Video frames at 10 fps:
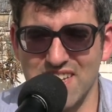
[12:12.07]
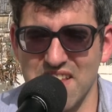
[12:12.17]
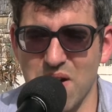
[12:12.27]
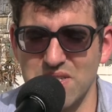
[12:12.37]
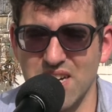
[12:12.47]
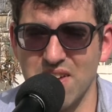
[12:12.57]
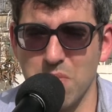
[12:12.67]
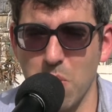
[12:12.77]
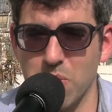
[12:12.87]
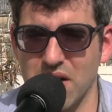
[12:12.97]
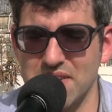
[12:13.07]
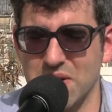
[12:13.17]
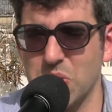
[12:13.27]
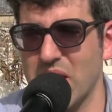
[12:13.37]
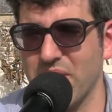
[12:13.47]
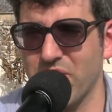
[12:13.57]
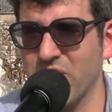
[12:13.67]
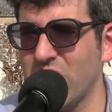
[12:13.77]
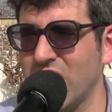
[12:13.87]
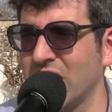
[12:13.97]
And that was kind of a moment where I said, why?
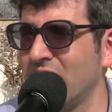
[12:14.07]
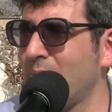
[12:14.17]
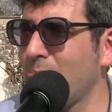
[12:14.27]
Well,